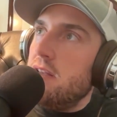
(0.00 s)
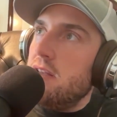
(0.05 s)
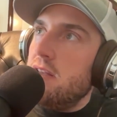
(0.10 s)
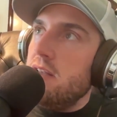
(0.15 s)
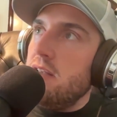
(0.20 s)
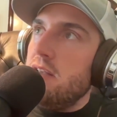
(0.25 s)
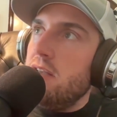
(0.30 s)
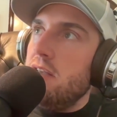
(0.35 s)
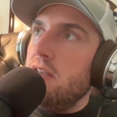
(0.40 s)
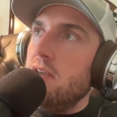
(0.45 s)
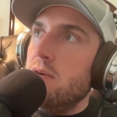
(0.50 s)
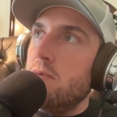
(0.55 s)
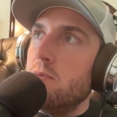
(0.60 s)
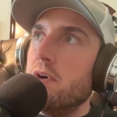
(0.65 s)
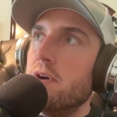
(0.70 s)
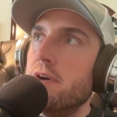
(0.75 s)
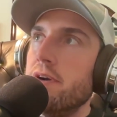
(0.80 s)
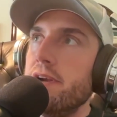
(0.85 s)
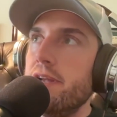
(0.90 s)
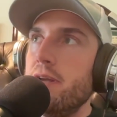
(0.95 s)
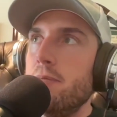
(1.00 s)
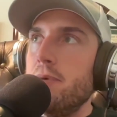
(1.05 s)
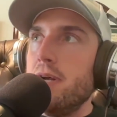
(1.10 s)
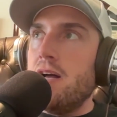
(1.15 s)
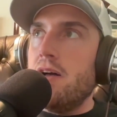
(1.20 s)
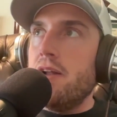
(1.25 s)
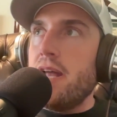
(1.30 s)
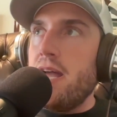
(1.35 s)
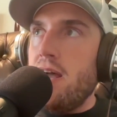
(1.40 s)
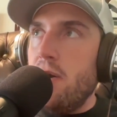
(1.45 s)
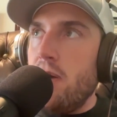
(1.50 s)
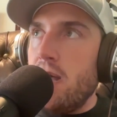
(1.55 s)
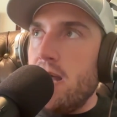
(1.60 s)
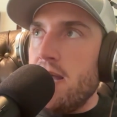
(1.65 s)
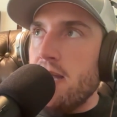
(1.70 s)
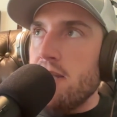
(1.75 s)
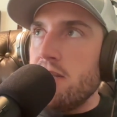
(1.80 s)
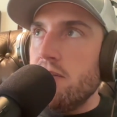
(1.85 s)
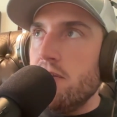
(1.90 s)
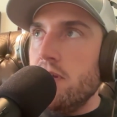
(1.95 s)
you worry about how
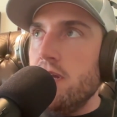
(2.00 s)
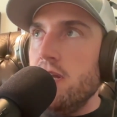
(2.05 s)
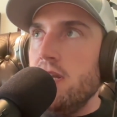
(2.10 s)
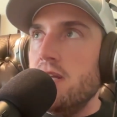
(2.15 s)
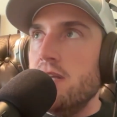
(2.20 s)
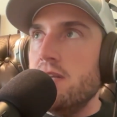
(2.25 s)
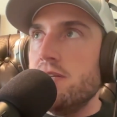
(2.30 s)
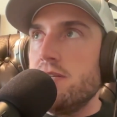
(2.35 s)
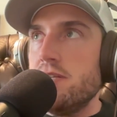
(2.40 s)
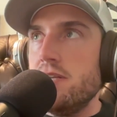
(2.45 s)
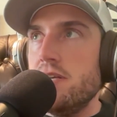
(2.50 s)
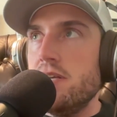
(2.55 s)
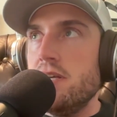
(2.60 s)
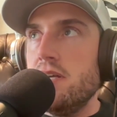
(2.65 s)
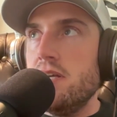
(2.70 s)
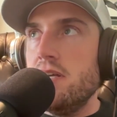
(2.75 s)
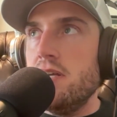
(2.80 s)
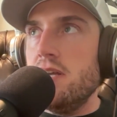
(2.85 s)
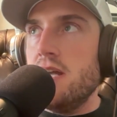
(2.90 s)
accurate is it,